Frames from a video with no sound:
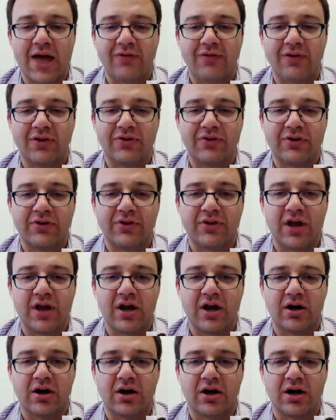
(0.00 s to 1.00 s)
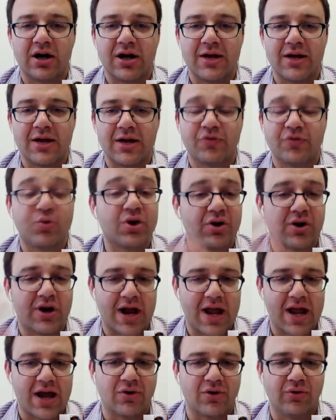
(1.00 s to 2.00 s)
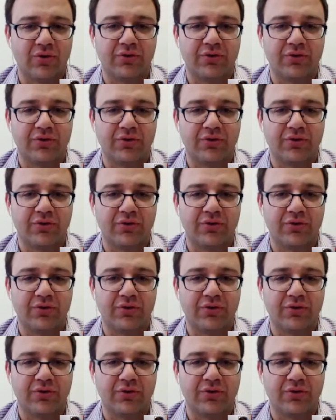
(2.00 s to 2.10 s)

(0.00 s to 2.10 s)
we have listed their Twitter